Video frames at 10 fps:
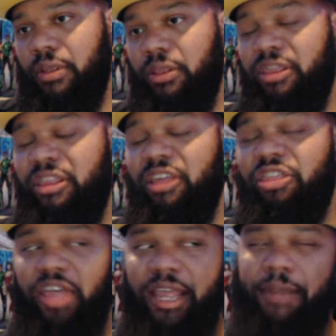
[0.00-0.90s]
the
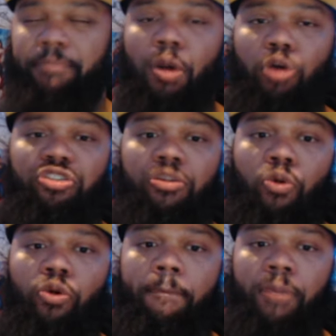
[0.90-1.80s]
then
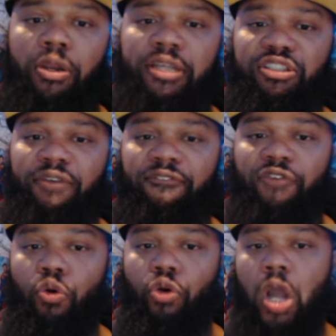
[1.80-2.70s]
Baltimore Bullets
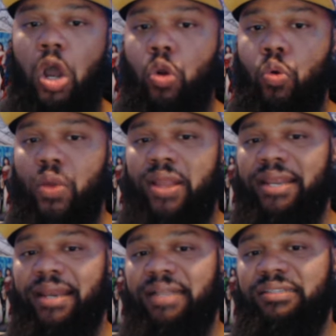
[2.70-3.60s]
4-0 in
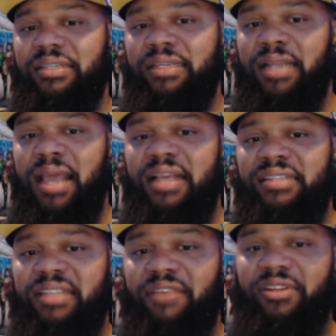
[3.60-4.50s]
the
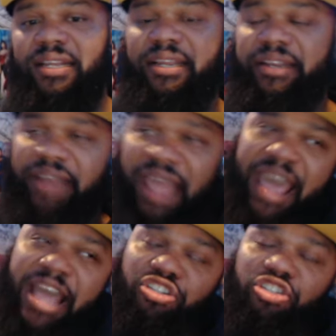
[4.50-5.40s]

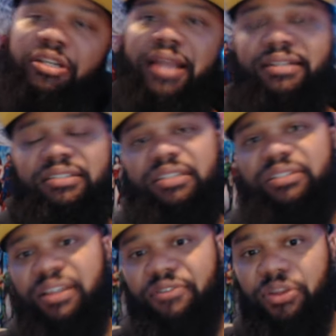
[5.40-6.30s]

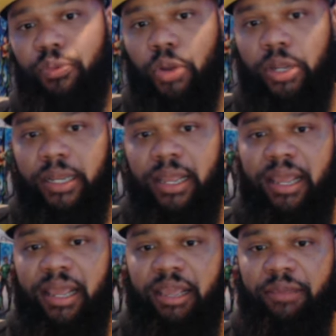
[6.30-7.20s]
1970-1971
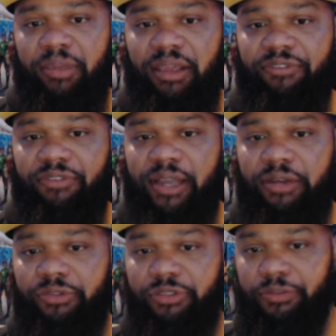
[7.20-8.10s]
NBA
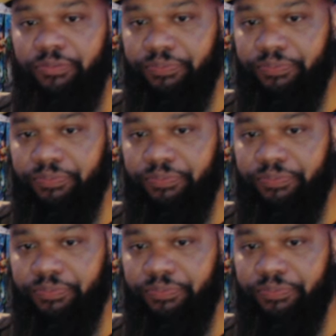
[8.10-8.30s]
Finals.